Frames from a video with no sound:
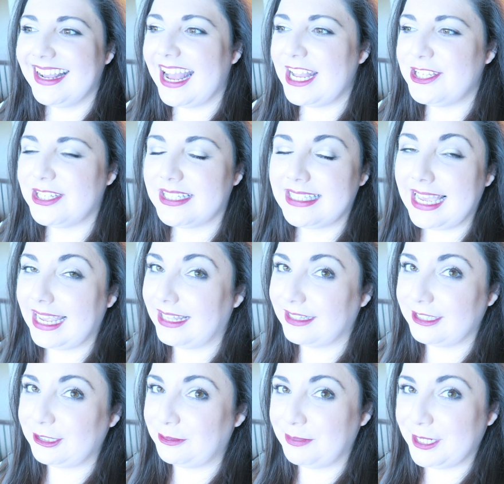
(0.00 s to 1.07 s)
and just take a
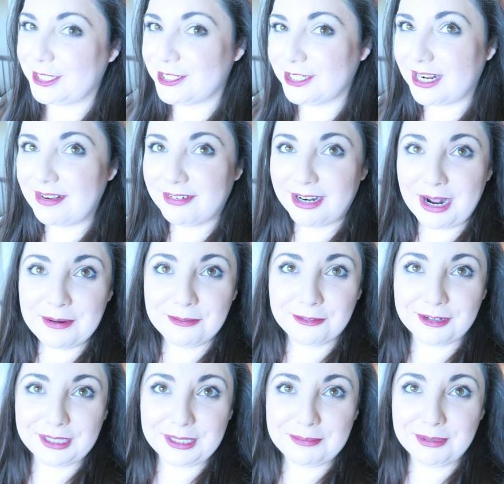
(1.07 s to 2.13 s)
little picture of her. I'm
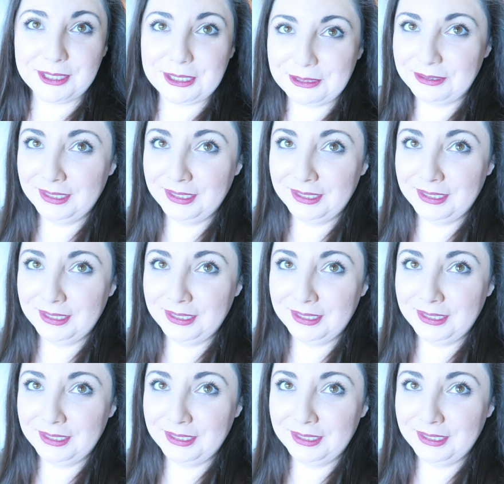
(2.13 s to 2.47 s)
really blue